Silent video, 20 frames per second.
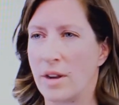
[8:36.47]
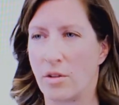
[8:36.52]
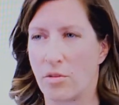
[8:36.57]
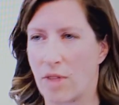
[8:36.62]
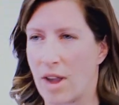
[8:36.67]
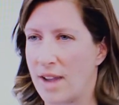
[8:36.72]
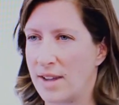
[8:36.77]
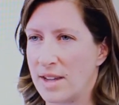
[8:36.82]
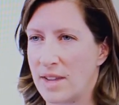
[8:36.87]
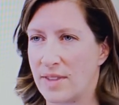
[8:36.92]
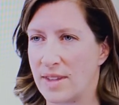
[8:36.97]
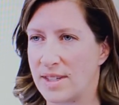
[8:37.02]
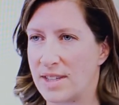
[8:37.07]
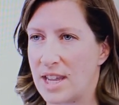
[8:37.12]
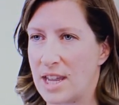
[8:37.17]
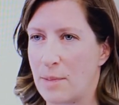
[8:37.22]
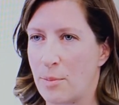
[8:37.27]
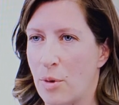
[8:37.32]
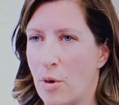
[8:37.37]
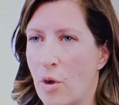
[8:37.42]
and grind on the
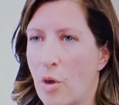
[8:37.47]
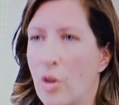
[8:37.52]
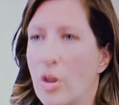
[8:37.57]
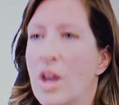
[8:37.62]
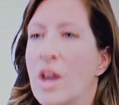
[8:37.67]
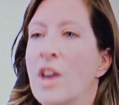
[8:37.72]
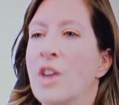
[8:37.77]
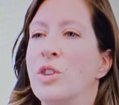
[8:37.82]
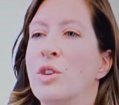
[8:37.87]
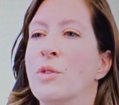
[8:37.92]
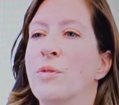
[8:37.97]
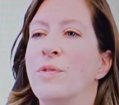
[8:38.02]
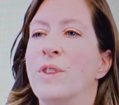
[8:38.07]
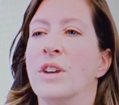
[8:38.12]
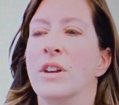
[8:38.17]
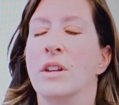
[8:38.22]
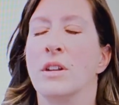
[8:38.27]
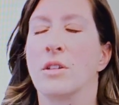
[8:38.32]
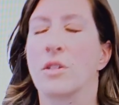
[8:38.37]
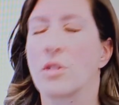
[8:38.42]
table. You
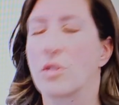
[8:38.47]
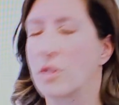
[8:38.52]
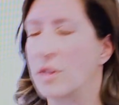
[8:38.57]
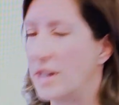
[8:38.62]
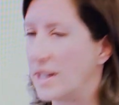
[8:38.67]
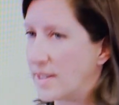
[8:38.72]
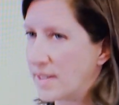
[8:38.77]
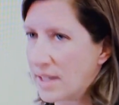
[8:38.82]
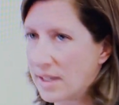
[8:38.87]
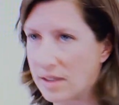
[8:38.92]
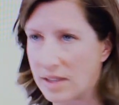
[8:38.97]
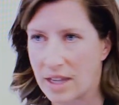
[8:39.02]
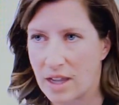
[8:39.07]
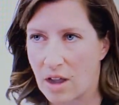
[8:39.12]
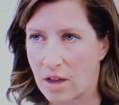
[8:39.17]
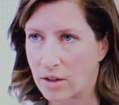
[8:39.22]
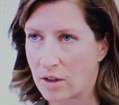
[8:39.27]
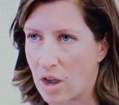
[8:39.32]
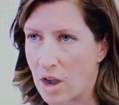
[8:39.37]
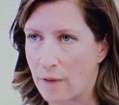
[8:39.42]
feel increasingly
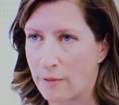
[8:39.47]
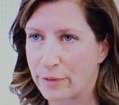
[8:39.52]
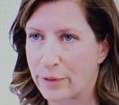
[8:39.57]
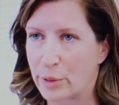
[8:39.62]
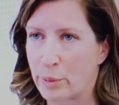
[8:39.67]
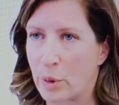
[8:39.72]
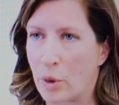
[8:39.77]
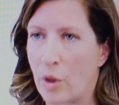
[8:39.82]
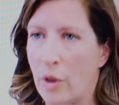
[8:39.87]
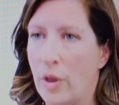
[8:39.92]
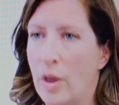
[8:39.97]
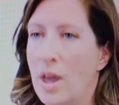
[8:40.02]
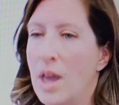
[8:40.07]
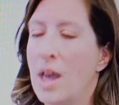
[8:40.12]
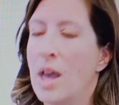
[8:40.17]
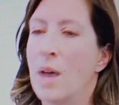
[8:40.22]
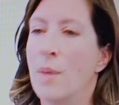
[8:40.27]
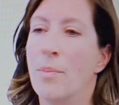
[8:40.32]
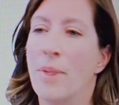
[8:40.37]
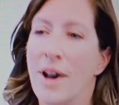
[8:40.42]
uncomfortable,
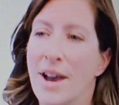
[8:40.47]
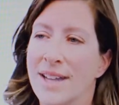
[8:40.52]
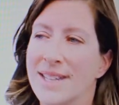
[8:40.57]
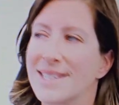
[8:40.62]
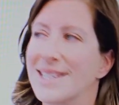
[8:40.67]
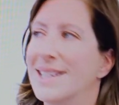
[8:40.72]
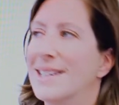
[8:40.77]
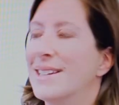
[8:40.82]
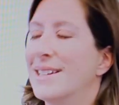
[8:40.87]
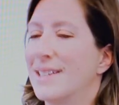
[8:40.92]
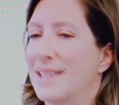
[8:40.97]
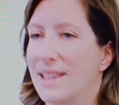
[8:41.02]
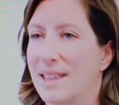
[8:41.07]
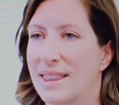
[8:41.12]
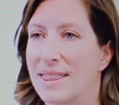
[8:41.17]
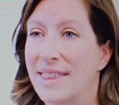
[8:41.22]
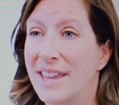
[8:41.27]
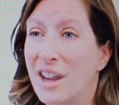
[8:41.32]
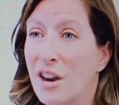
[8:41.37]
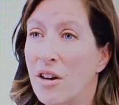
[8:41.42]
but
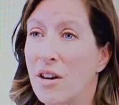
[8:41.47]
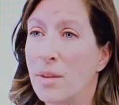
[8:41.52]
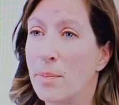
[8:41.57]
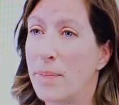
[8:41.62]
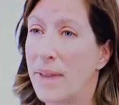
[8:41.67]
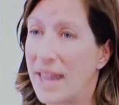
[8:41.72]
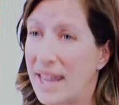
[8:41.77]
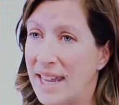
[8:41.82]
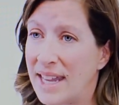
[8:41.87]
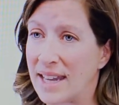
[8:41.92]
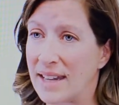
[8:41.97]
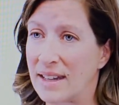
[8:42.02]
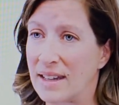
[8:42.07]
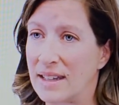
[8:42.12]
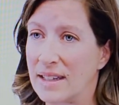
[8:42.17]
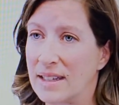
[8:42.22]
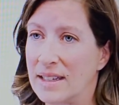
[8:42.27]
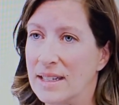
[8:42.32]
they are in pain.